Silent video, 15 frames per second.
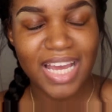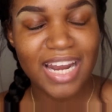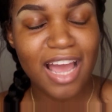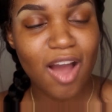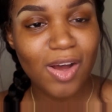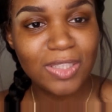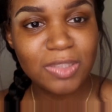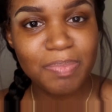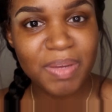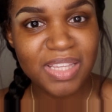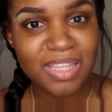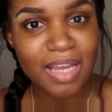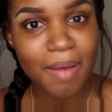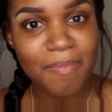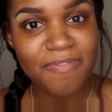And I also
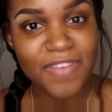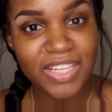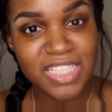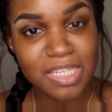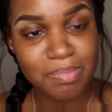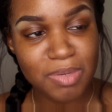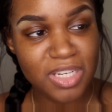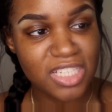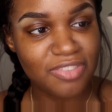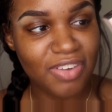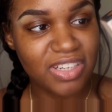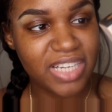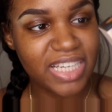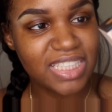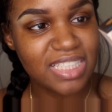picked up Fenty Beauty's
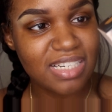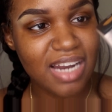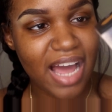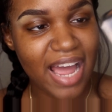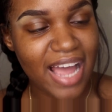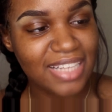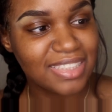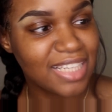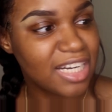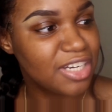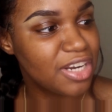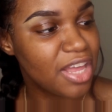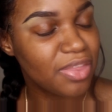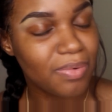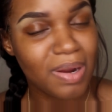foundation. I had to get
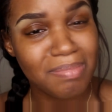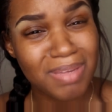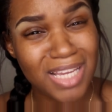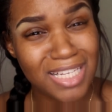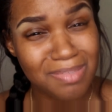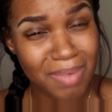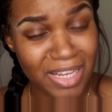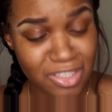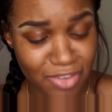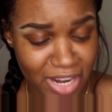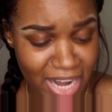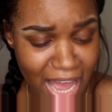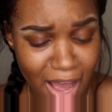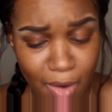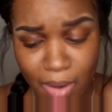another one because mine's
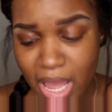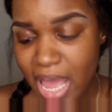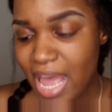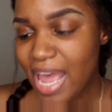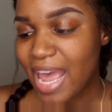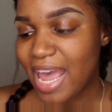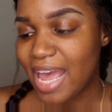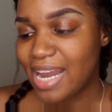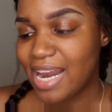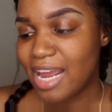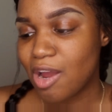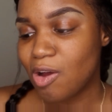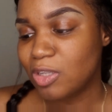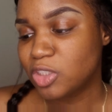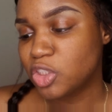ran out. And
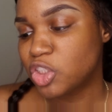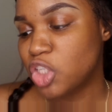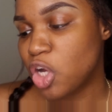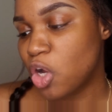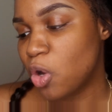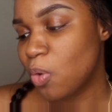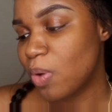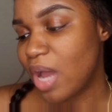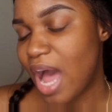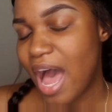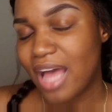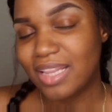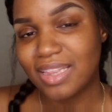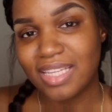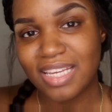I also
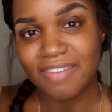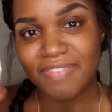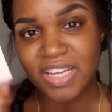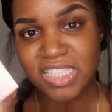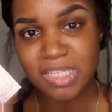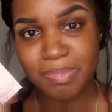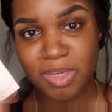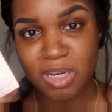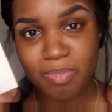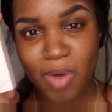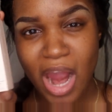got the Fenty Beauty